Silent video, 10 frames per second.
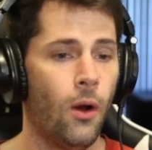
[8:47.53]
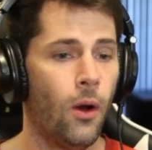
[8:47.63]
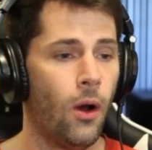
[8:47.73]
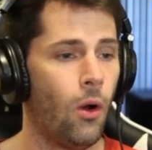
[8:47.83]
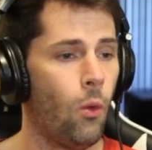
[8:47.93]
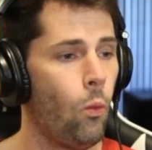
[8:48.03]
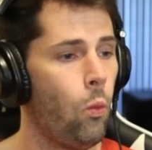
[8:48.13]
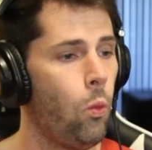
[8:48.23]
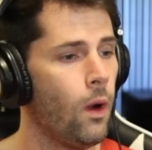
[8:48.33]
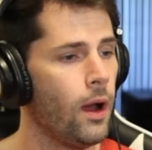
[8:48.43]
you can.
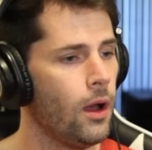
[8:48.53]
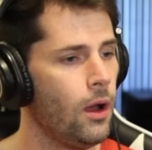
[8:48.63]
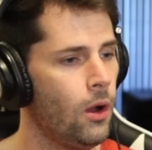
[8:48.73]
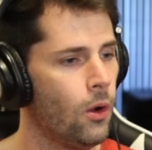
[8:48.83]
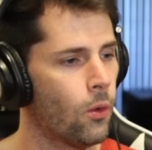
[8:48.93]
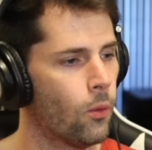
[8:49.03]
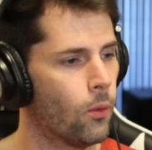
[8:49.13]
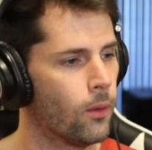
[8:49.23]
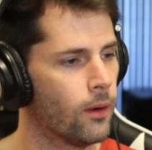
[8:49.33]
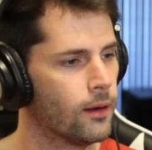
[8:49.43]

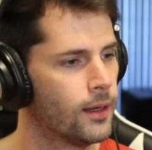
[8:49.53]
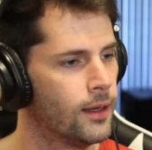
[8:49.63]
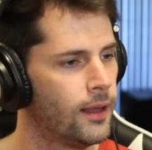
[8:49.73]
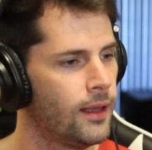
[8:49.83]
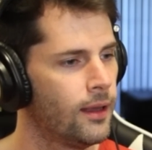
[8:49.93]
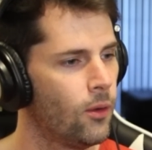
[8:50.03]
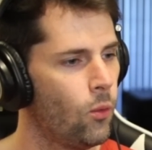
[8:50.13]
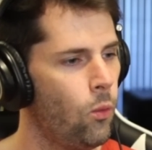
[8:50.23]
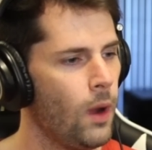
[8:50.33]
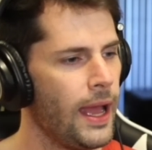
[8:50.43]
Whoa!
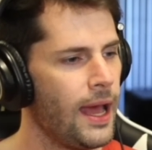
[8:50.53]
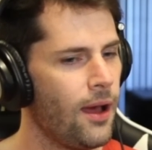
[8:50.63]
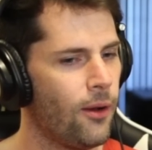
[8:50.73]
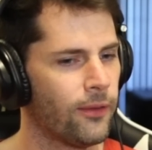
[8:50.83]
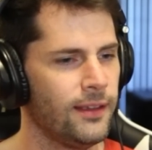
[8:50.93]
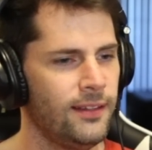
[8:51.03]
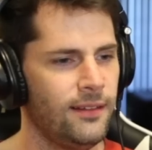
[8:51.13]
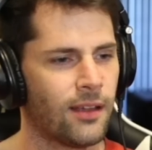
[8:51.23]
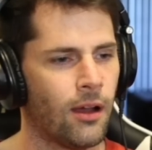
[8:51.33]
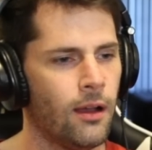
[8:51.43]
Wow, this
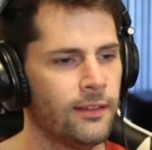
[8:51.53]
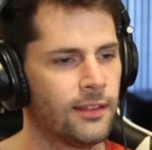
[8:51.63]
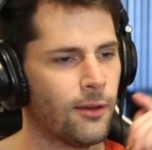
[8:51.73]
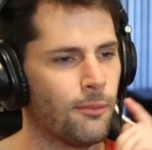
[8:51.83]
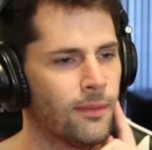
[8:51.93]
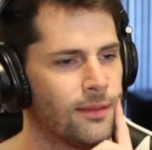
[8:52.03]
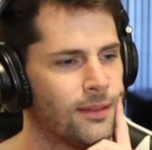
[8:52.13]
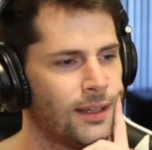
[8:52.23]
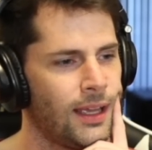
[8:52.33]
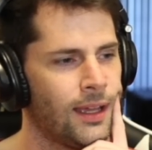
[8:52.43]
is awesome
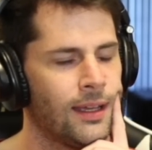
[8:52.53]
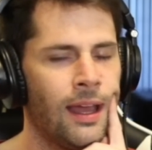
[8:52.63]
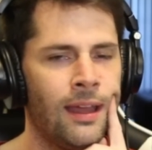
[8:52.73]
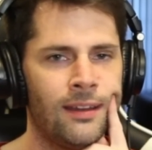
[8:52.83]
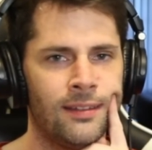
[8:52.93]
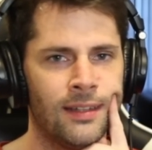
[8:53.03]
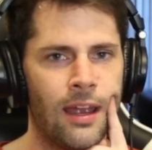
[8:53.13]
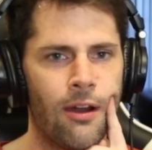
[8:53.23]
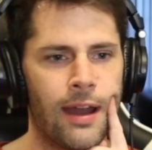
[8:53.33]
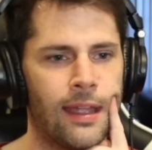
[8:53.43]
and kind of
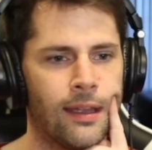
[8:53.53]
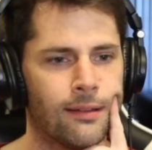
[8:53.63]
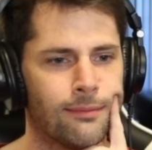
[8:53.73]
scary.